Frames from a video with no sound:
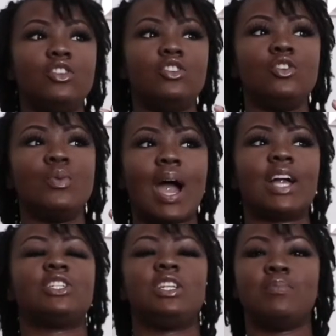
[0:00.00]
you
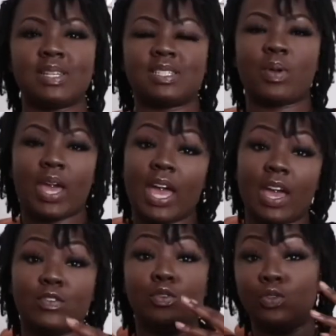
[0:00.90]
actually mess up your hair
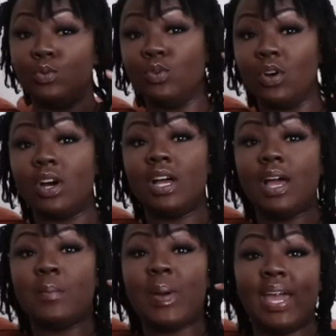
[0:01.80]
if you do not
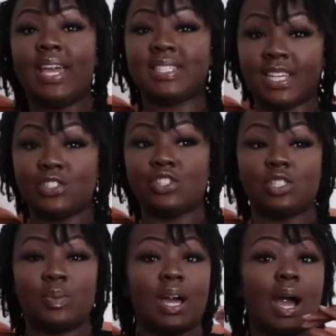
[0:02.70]
pay attention
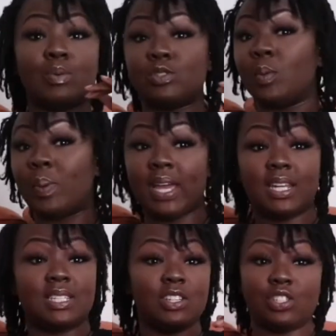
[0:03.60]
to it. I was not paying
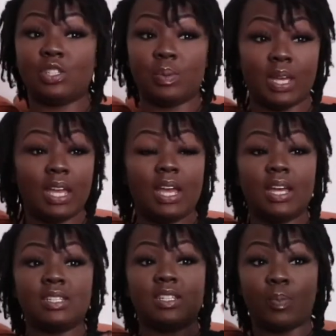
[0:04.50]
attention to it
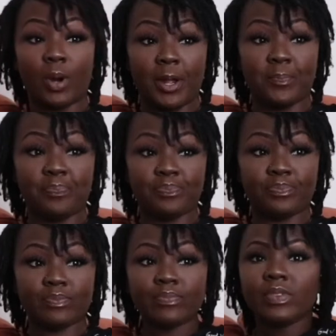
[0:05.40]
to the point
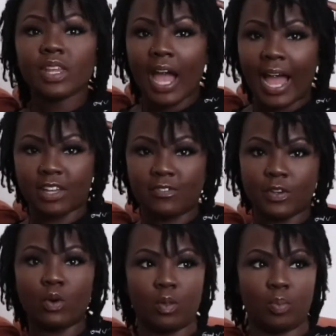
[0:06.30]
I could
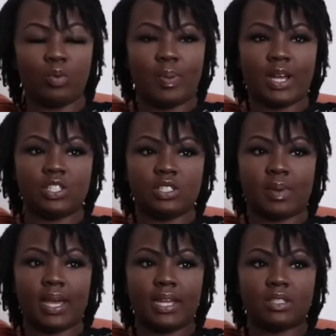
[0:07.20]
feel the bald patches in
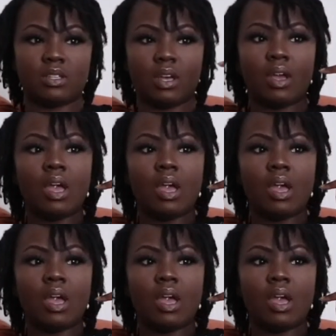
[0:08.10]
my head. So